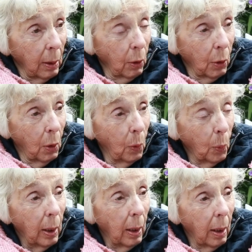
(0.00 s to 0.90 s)
You know,
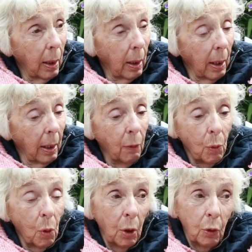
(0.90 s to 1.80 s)
and it
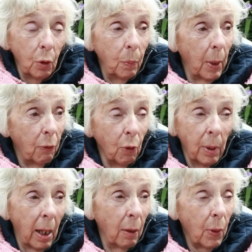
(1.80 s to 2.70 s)
was only a 2-bedroom
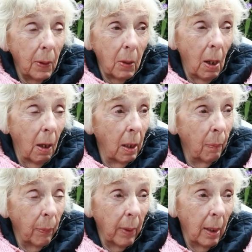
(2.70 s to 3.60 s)
house at the
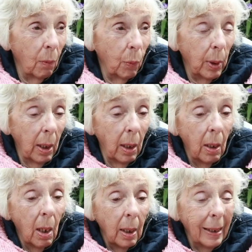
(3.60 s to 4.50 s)
time, with a
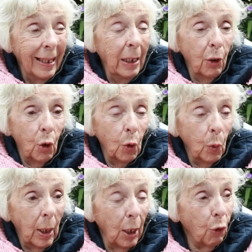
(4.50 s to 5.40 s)
lean-to
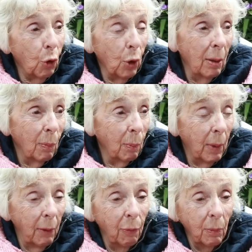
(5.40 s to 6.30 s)
kitchen
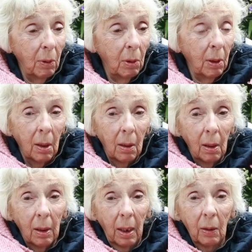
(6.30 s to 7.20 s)
made from
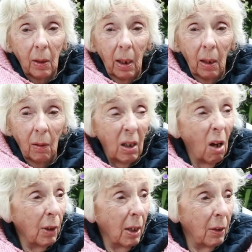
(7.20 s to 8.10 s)
like
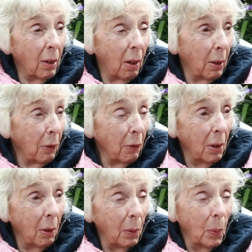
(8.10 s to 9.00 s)
corrugated iron.
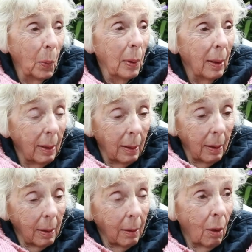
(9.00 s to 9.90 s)
You know,
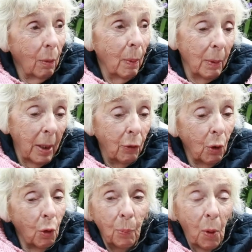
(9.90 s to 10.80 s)
I remember that
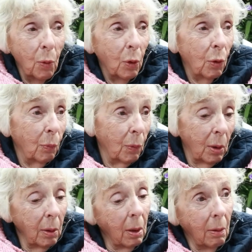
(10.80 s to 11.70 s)
George brought,
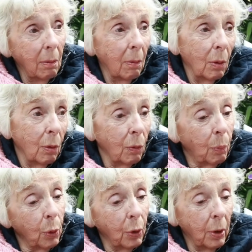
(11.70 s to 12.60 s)

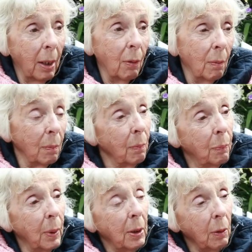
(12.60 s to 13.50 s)
pulled it down,
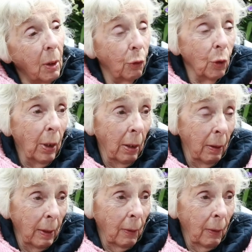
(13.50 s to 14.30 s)
built the kitchen there.